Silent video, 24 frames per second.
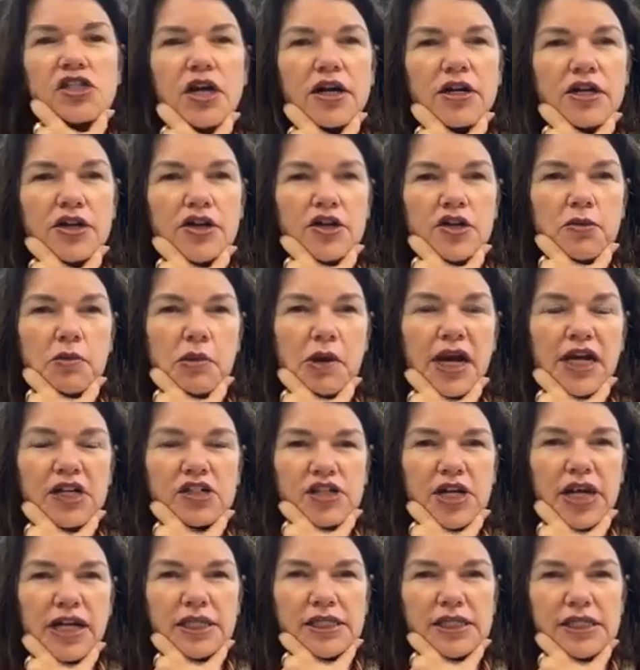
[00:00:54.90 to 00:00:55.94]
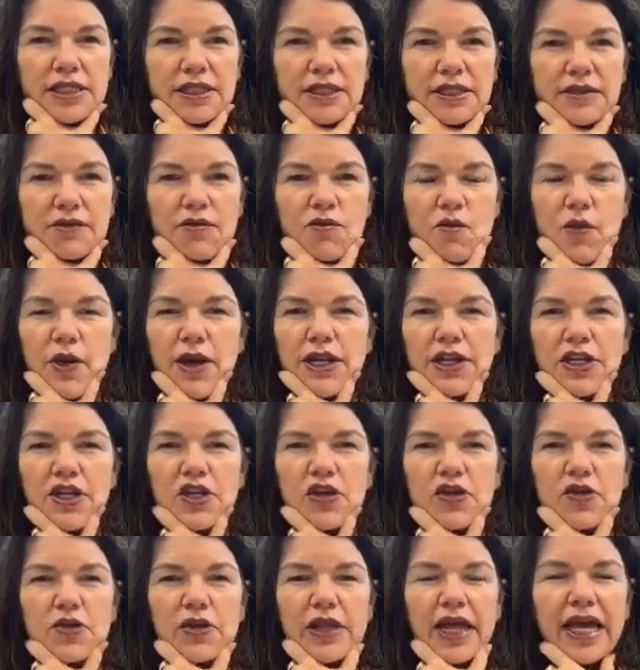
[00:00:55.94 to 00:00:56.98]
start a new project? when
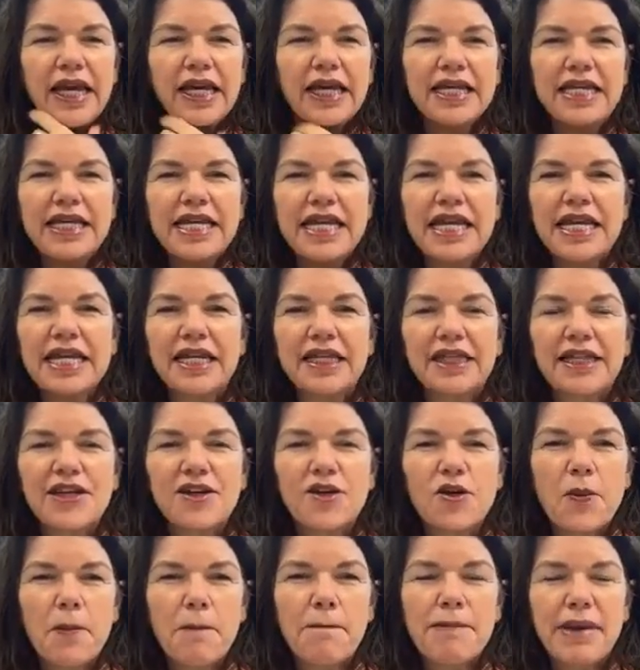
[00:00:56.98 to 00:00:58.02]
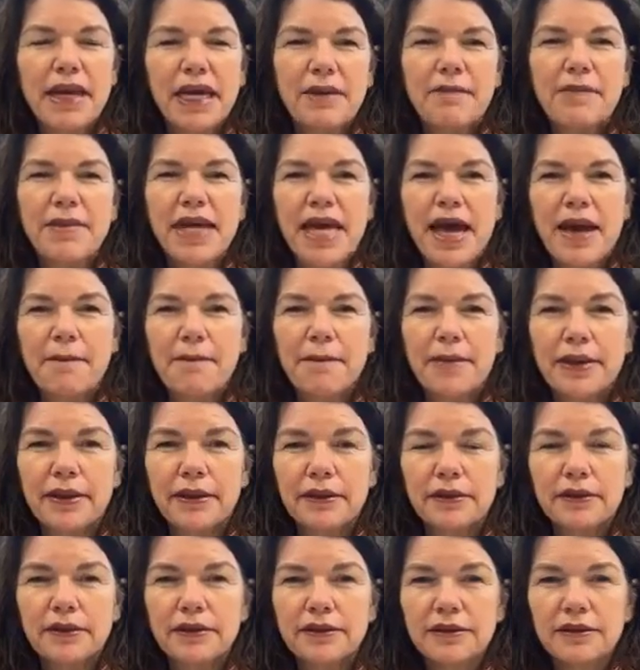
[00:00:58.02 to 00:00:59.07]
you like need a little pick me up.
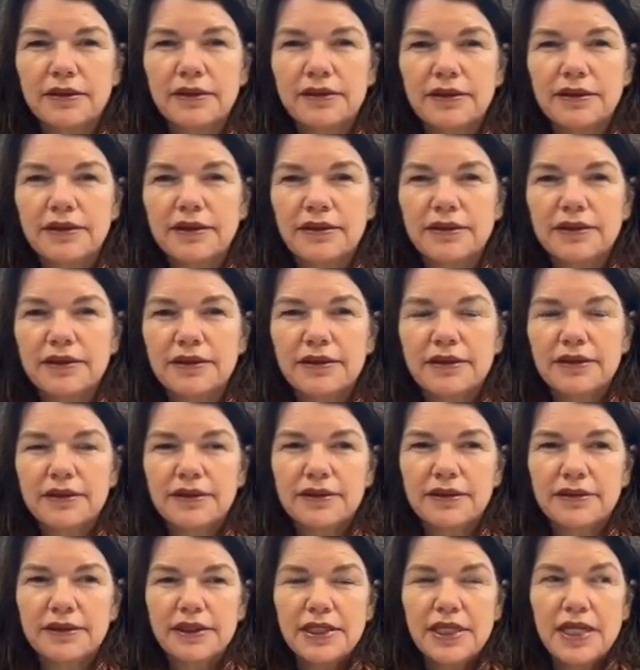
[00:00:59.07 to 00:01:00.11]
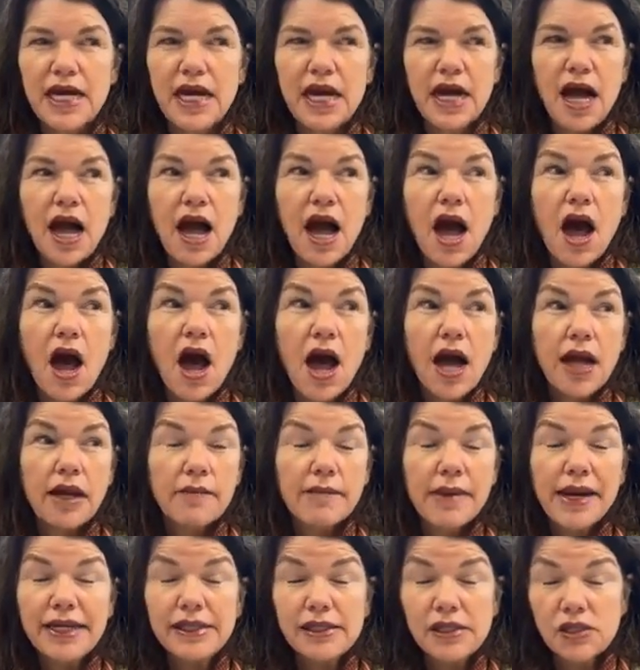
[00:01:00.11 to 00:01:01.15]
I do.
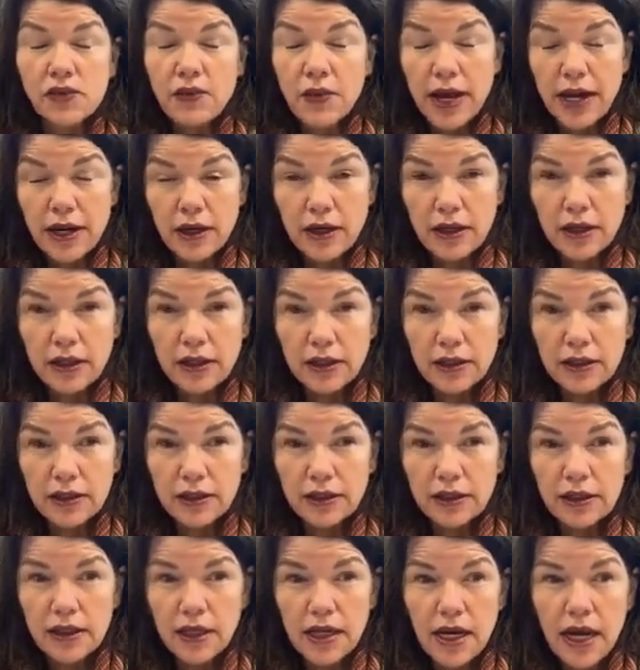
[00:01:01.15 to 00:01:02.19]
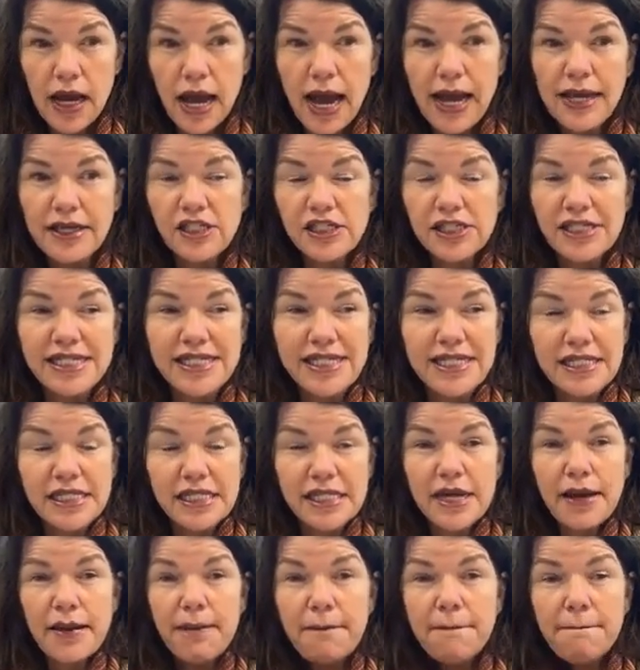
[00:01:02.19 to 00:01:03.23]
On my sweater, I just
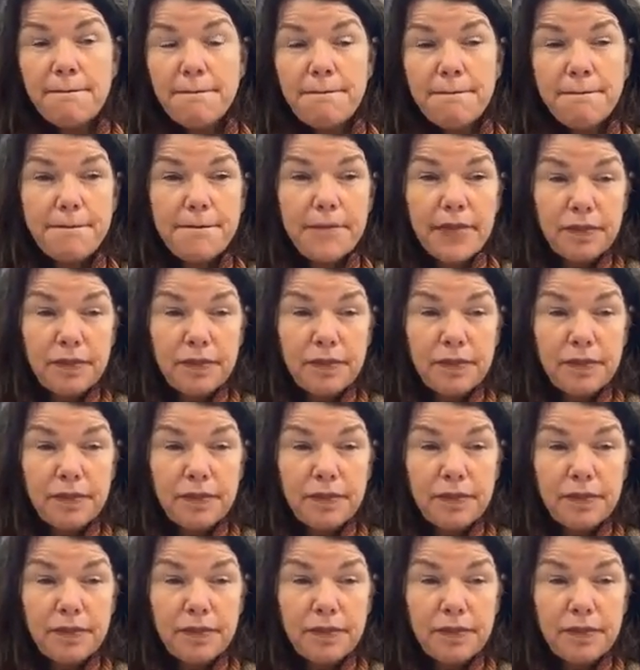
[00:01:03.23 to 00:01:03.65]
need to